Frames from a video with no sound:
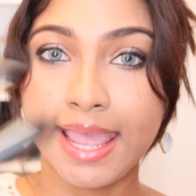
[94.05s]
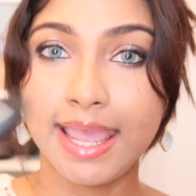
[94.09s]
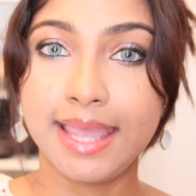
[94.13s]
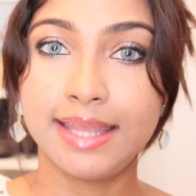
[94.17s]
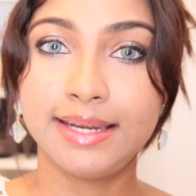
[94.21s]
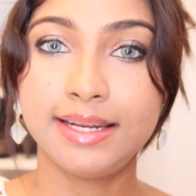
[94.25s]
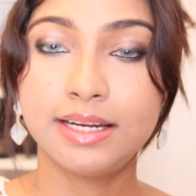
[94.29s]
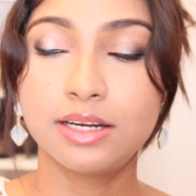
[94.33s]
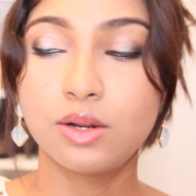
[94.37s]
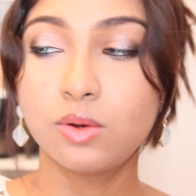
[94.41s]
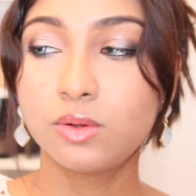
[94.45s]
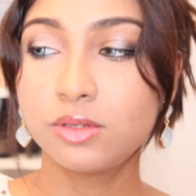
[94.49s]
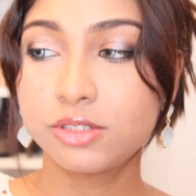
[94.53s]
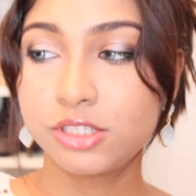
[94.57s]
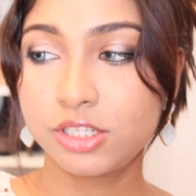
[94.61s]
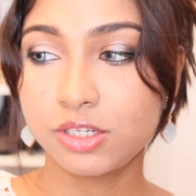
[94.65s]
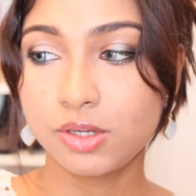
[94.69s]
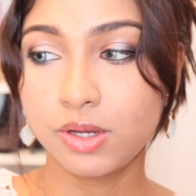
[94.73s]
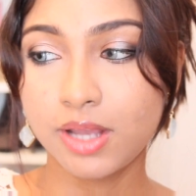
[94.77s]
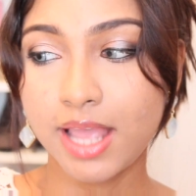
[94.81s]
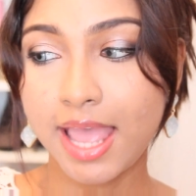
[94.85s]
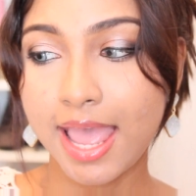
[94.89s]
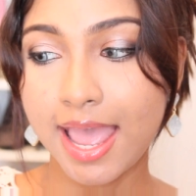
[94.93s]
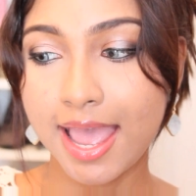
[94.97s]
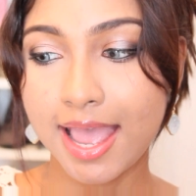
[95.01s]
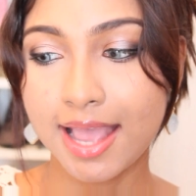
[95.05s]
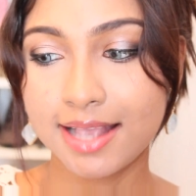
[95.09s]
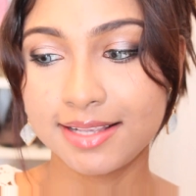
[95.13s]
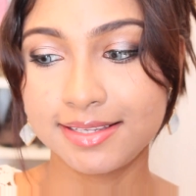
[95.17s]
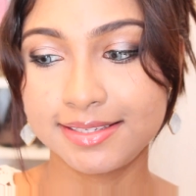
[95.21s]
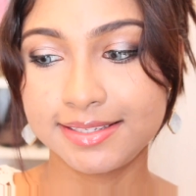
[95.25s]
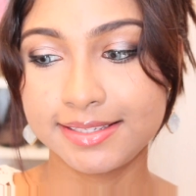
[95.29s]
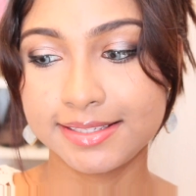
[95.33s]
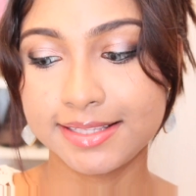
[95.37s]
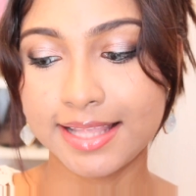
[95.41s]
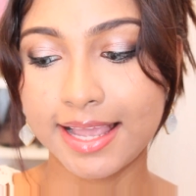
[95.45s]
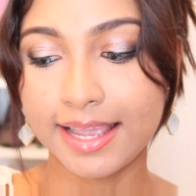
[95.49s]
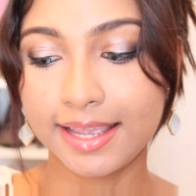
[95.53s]
and it also
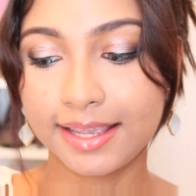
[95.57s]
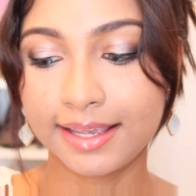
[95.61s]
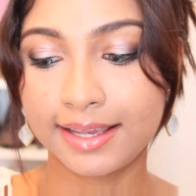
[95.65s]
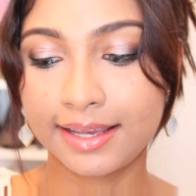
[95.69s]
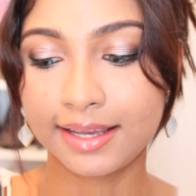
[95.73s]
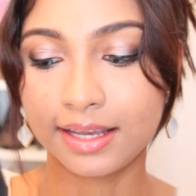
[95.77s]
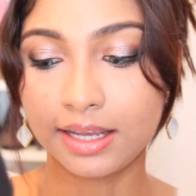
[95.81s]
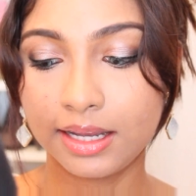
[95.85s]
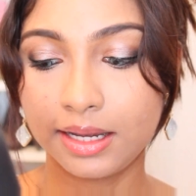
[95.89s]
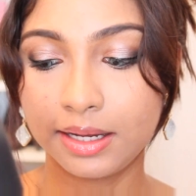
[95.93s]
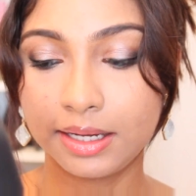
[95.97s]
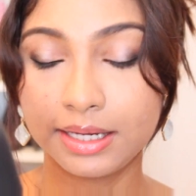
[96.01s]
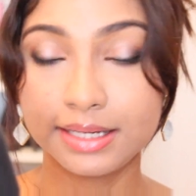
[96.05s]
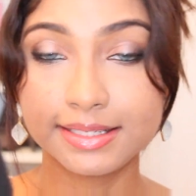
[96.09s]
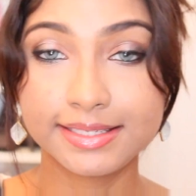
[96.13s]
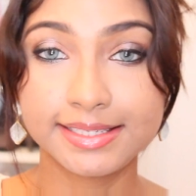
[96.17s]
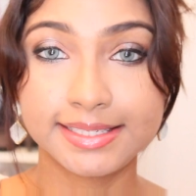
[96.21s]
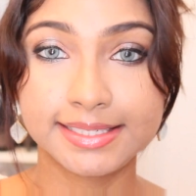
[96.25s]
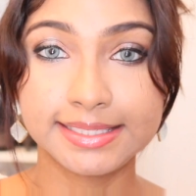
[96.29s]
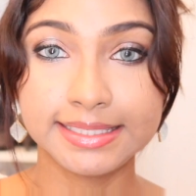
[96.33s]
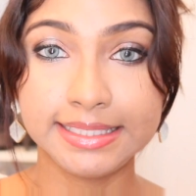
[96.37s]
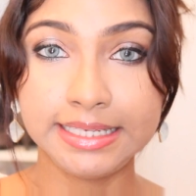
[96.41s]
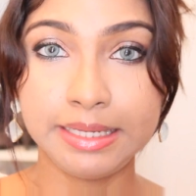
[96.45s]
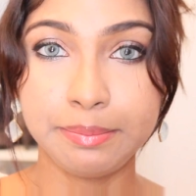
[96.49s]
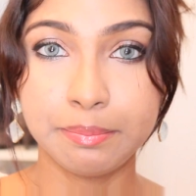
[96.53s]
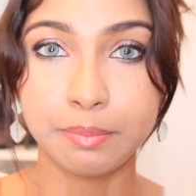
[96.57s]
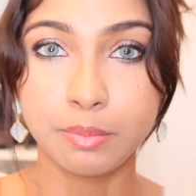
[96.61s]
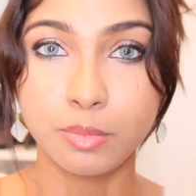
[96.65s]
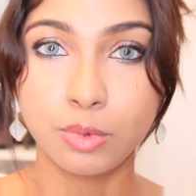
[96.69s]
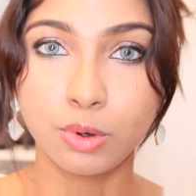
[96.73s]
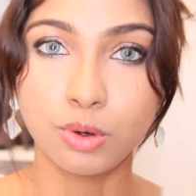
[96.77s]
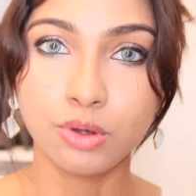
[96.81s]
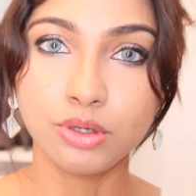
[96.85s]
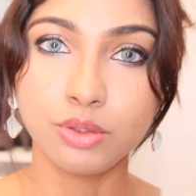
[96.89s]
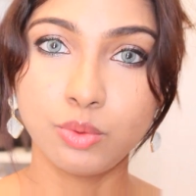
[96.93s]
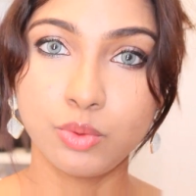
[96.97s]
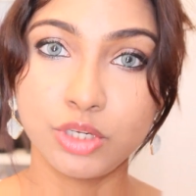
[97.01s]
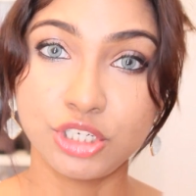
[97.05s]
has like a sleep
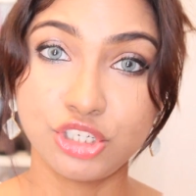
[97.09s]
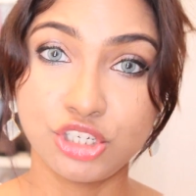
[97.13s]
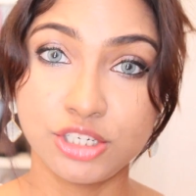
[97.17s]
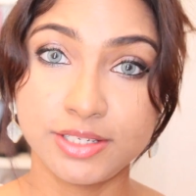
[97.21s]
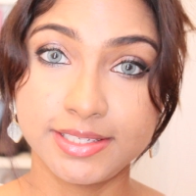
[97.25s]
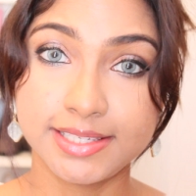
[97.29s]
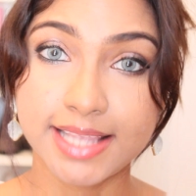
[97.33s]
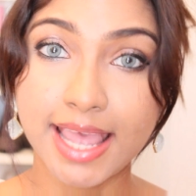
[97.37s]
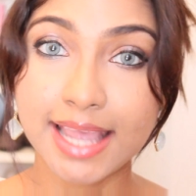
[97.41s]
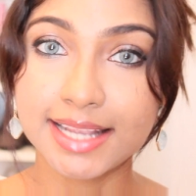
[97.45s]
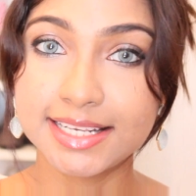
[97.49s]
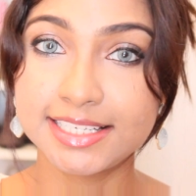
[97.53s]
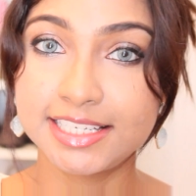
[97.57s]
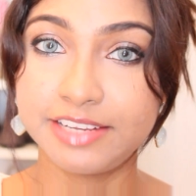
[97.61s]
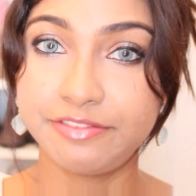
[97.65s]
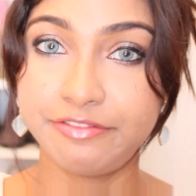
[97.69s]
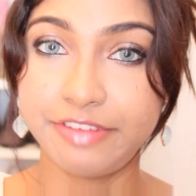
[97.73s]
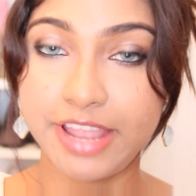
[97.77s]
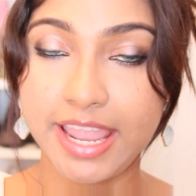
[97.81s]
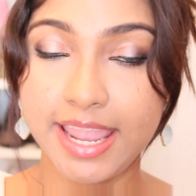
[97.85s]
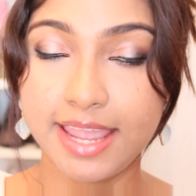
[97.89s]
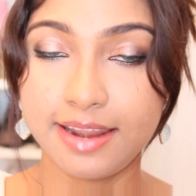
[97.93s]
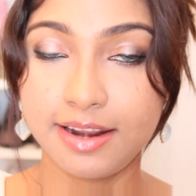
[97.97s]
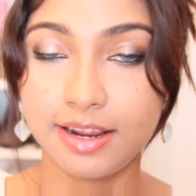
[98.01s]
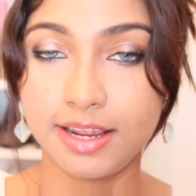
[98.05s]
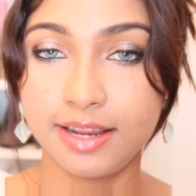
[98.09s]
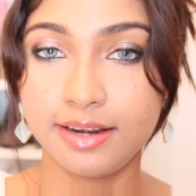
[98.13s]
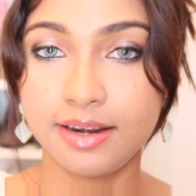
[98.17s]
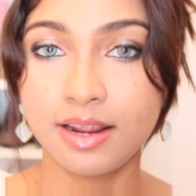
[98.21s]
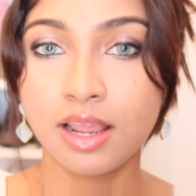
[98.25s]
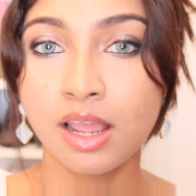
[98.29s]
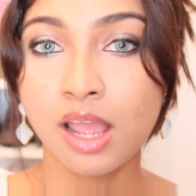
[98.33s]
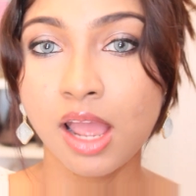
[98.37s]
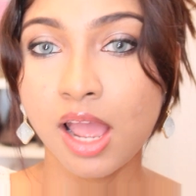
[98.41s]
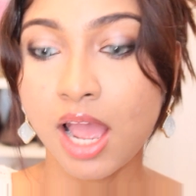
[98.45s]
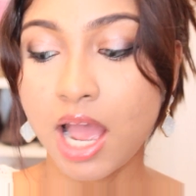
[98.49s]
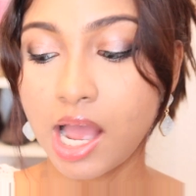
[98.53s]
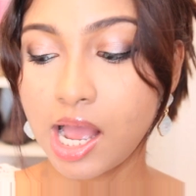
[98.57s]
mode, which is
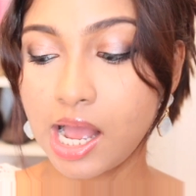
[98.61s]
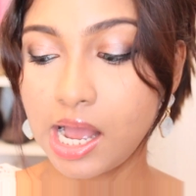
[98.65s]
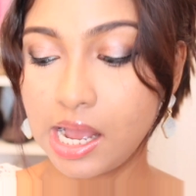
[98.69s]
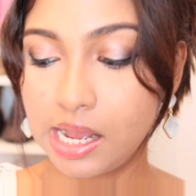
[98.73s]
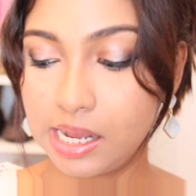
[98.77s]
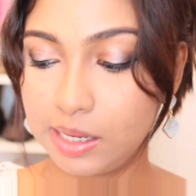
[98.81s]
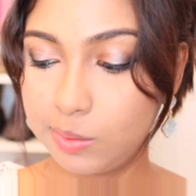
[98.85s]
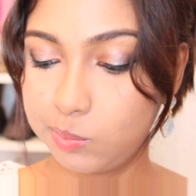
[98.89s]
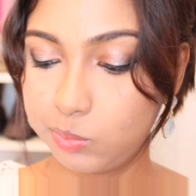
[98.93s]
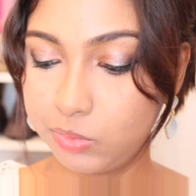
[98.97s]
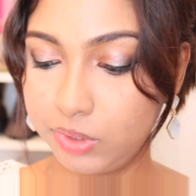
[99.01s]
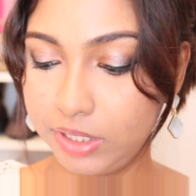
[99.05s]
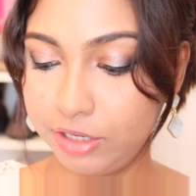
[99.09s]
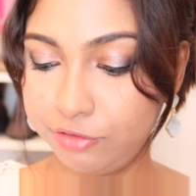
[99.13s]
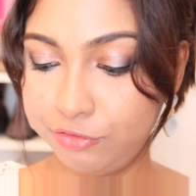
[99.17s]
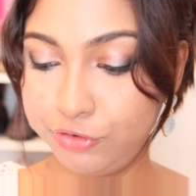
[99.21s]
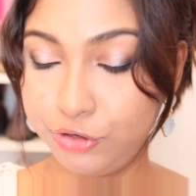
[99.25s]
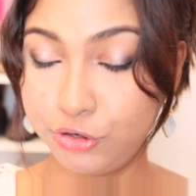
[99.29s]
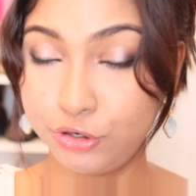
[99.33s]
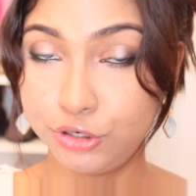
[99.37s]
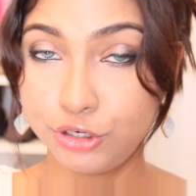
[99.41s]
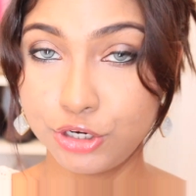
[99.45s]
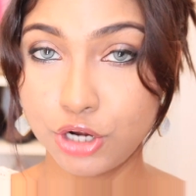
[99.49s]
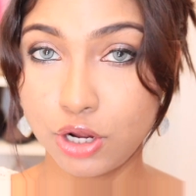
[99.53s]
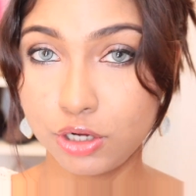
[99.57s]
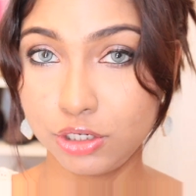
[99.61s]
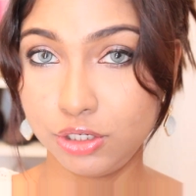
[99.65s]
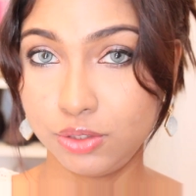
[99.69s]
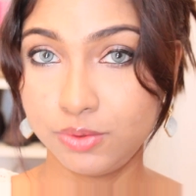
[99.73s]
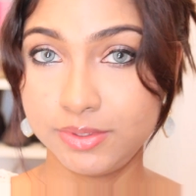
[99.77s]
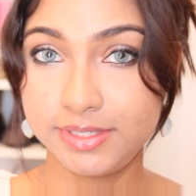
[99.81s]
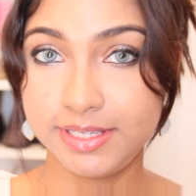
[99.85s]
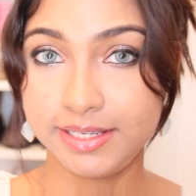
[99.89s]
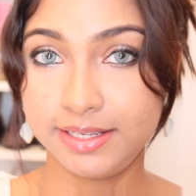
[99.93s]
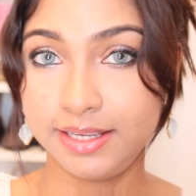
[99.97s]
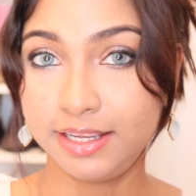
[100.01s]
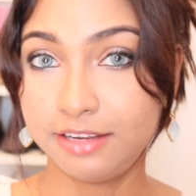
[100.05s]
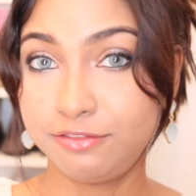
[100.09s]
activated if you're not
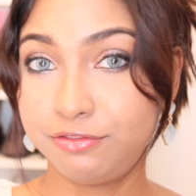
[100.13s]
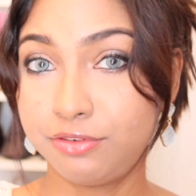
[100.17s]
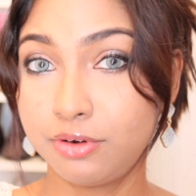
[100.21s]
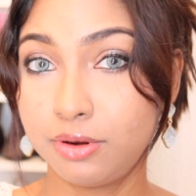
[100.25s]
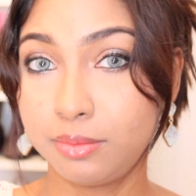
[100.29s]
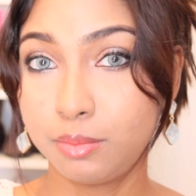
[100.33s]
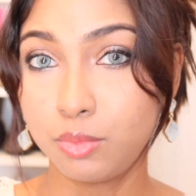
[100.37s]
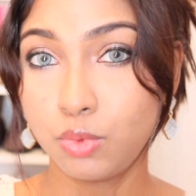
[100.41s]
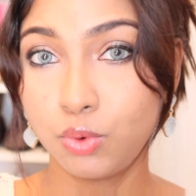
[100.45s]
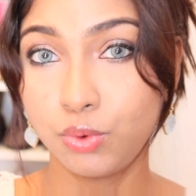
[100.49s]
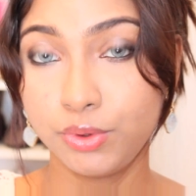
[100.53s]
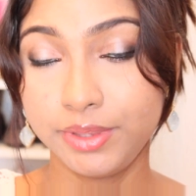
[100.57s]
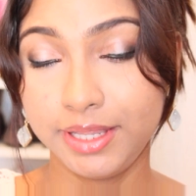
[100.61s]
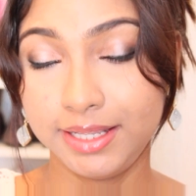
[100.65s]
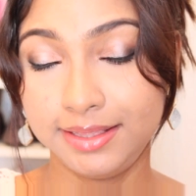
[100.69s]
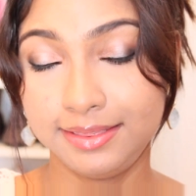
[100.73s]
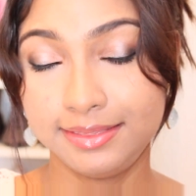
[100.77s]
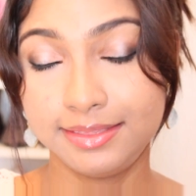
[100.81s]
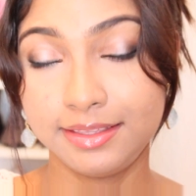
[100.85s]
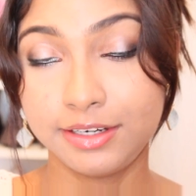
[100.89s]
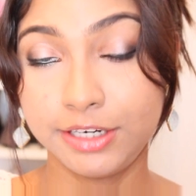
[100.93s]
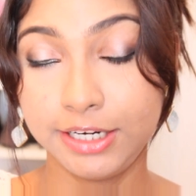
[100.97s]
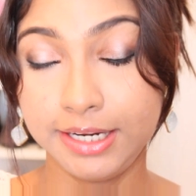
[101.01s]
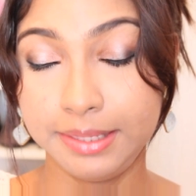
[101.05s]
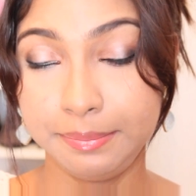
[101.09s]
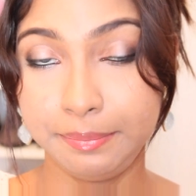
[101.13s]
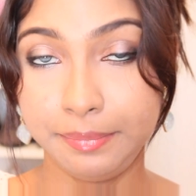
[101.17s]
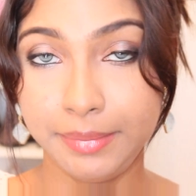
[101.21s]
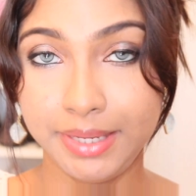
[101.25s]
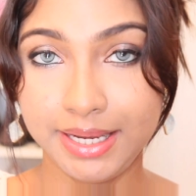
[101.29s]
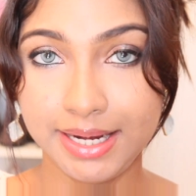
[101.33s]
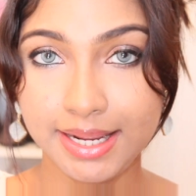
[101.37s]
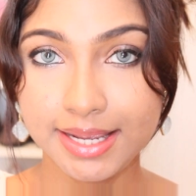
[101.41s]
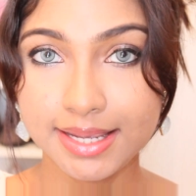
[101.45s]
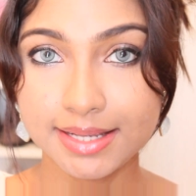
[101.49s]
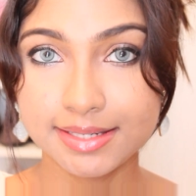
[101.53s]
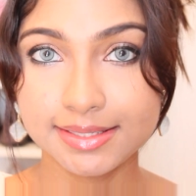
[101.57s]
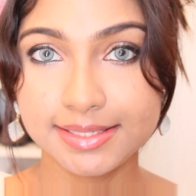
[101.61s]
using it for more than 30
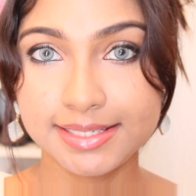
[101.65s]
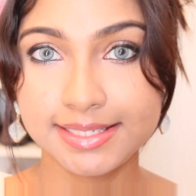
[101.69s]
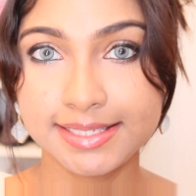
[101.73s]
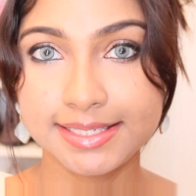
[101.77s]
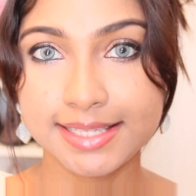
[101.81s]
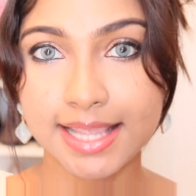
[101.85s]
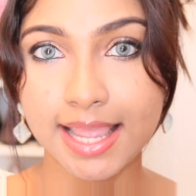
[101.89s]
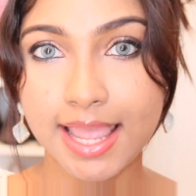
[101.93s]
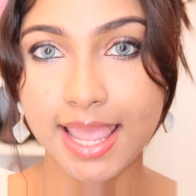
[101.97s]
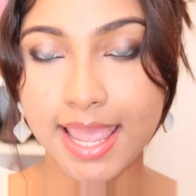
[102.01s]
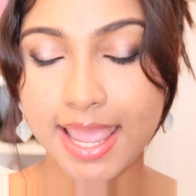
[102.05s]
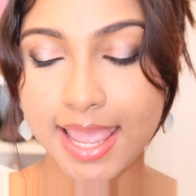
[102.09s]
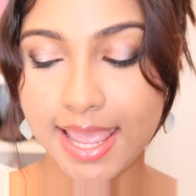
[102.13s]
minutes.